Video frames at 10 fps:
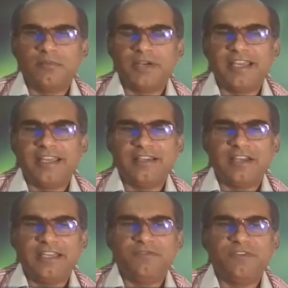by
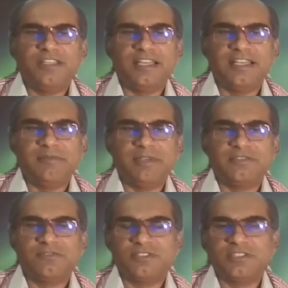and further
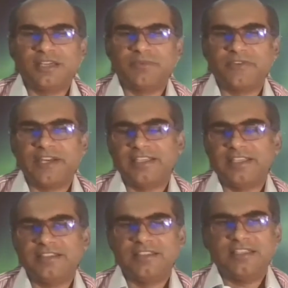elements which are
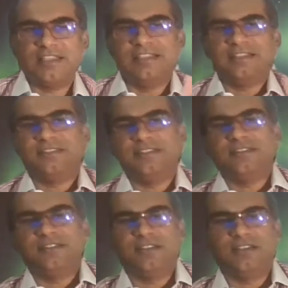provided. The list
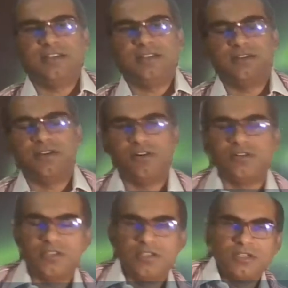is
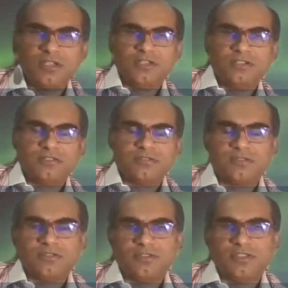long,
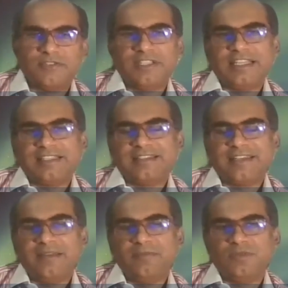so it will take
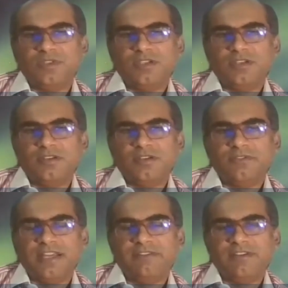time if
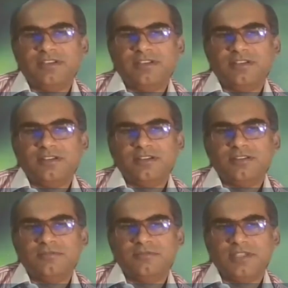I will
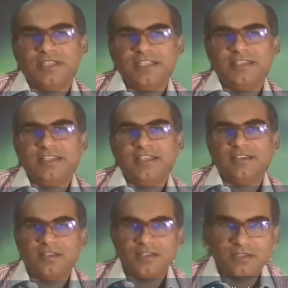read
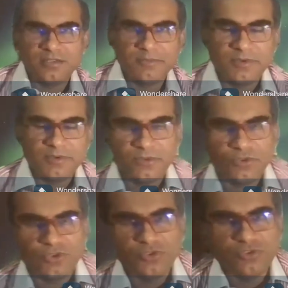here
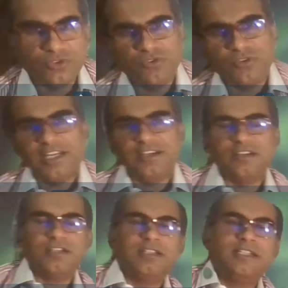for you. So you can
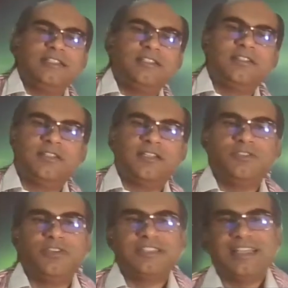read it
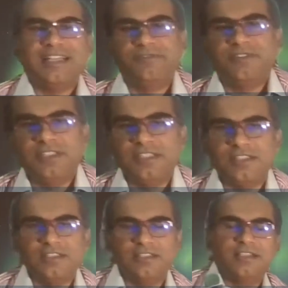yourself in
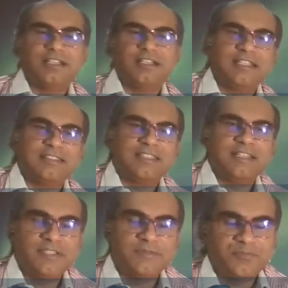Article
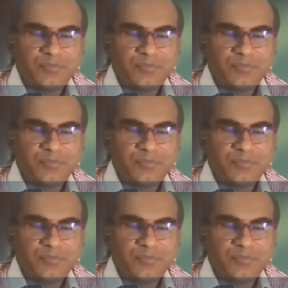7,